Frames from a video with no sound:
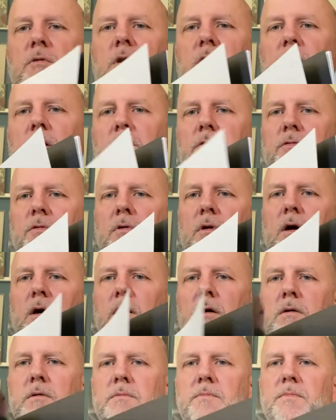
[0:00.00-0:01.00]
to go through
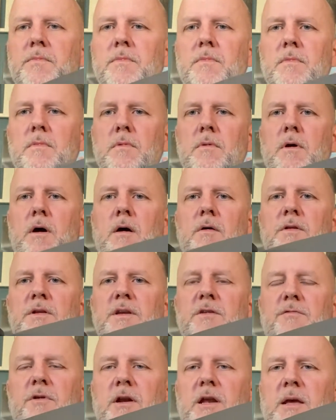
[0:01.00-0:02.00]
all the
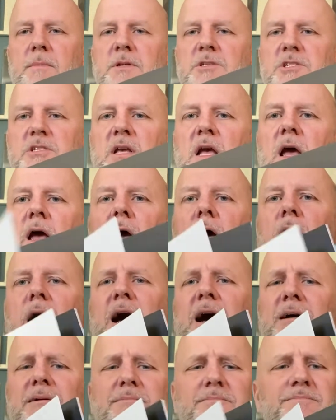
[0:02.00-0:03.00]
different images.
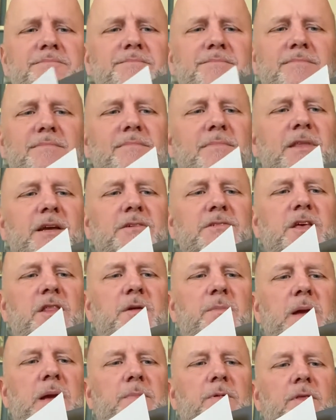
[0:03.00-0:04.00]
There's other
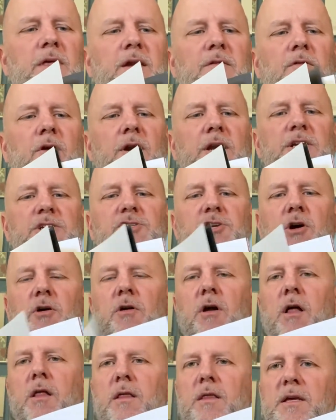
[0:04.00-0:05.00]
people that have already shown
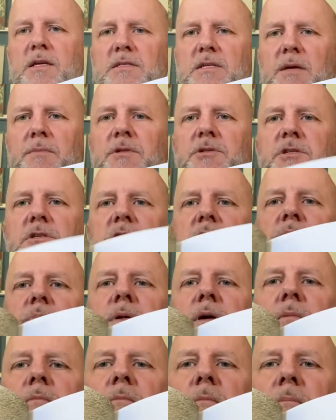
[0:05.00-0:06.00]
all of these images,
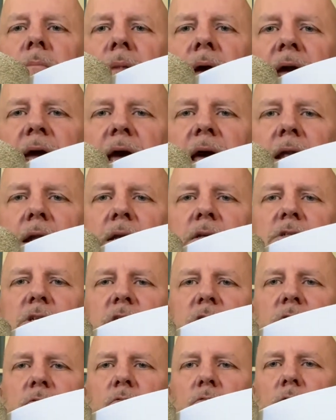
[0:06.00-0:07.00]
but man, it's
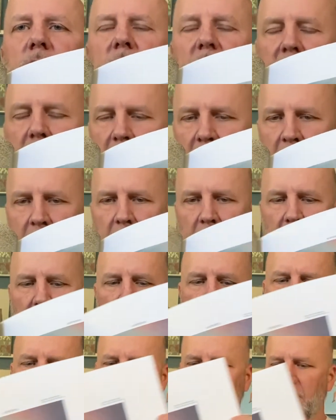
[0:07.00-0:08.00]
just really,
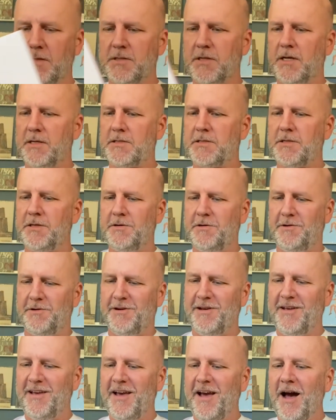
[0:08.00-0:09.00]
God, it smells nice too.
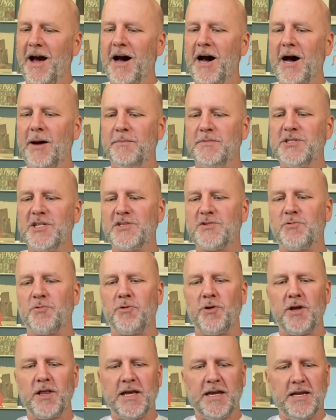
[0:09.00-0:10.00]
Just
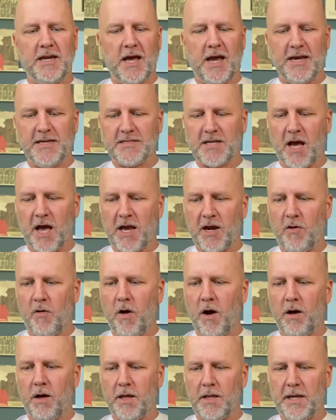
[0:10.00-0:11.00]
really nice, high
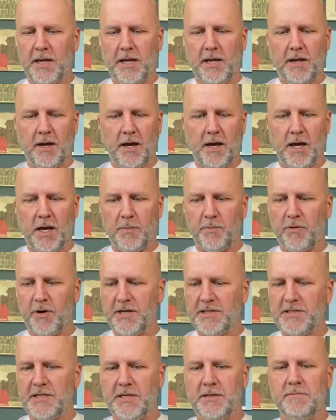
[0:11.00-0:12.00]
quality
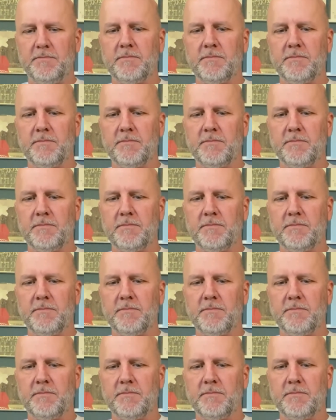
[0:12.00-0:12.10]
printed